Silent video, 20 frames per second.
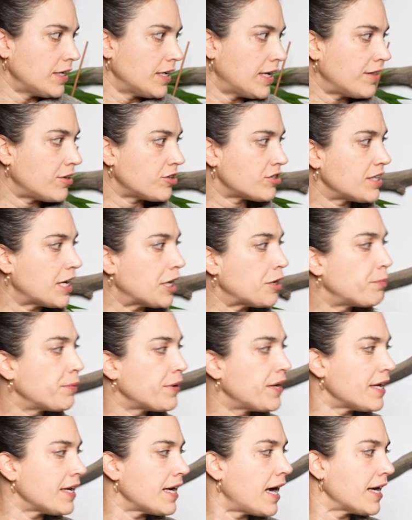And they're saying,
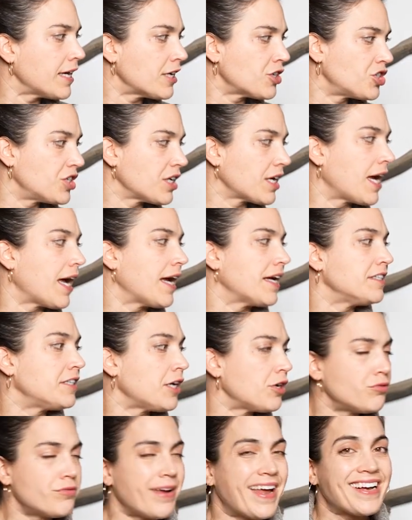P'giya yashira, a
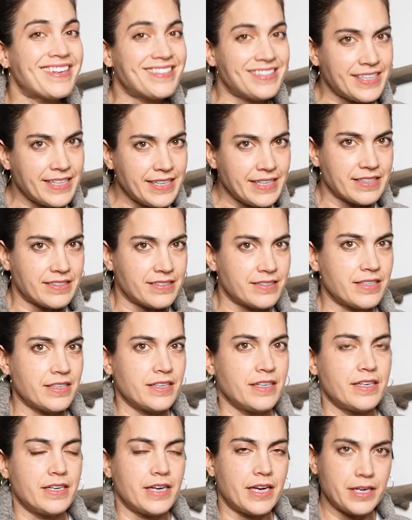direct hit
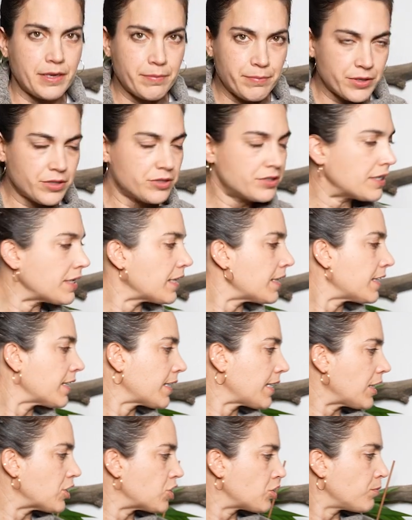in a building in
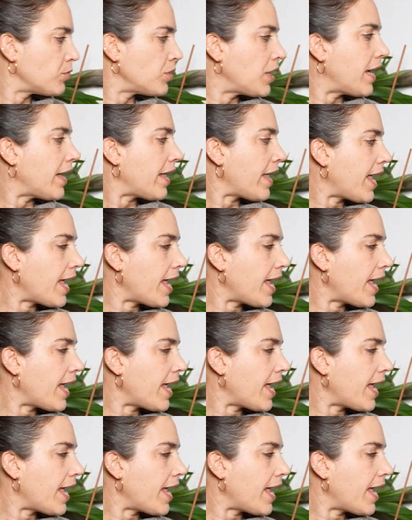Kiryat Shmona,